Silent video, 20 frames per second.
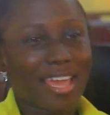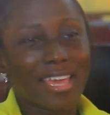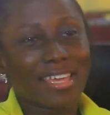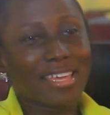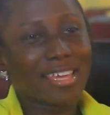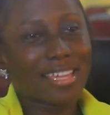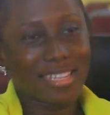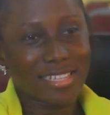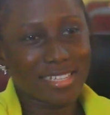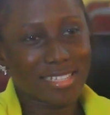
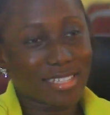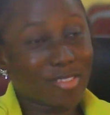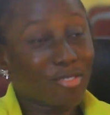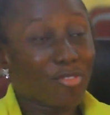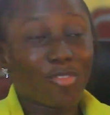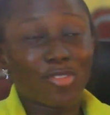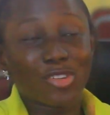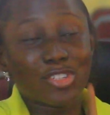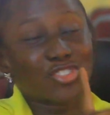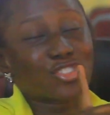and get it?
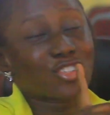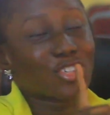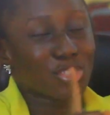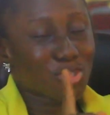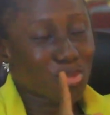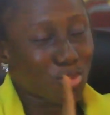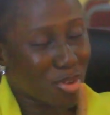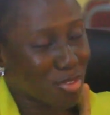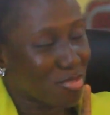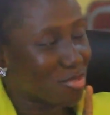
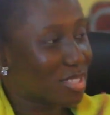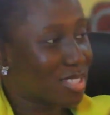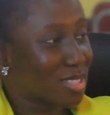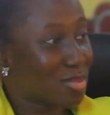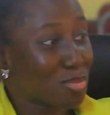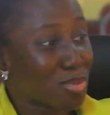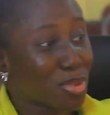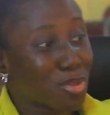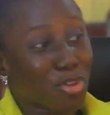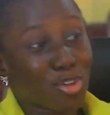Just one
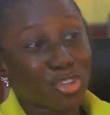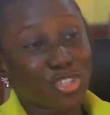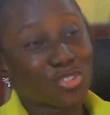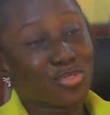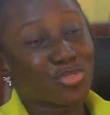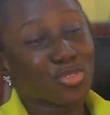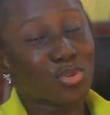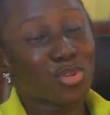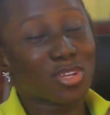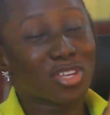reason,
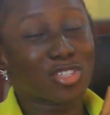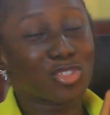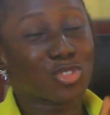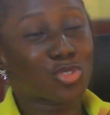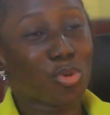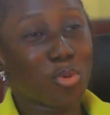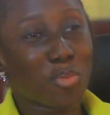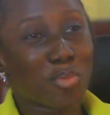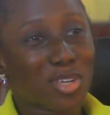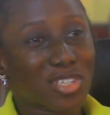because you've told
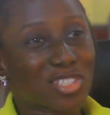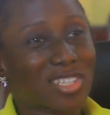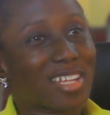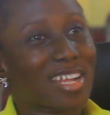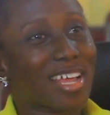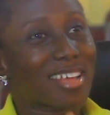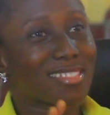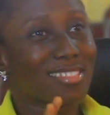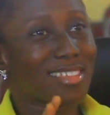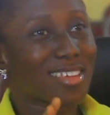us so
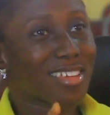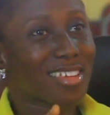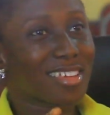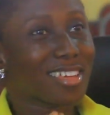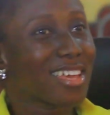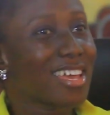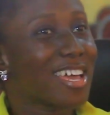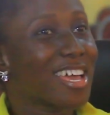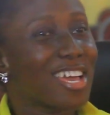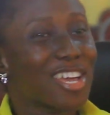much that I
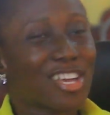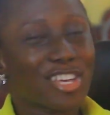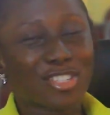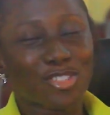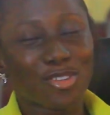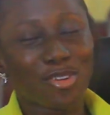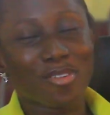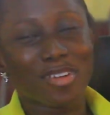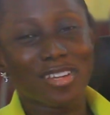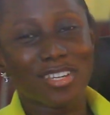think
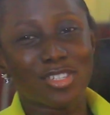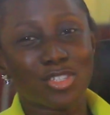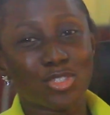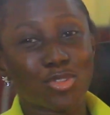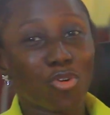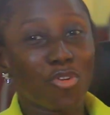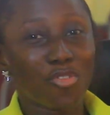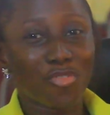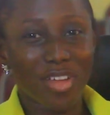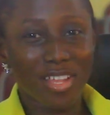is
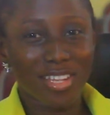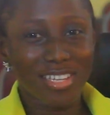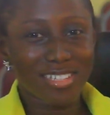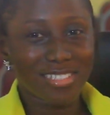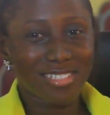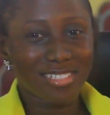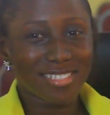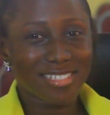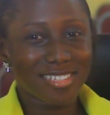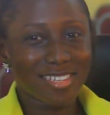already so
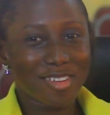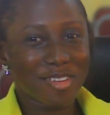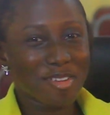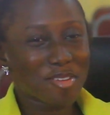valid.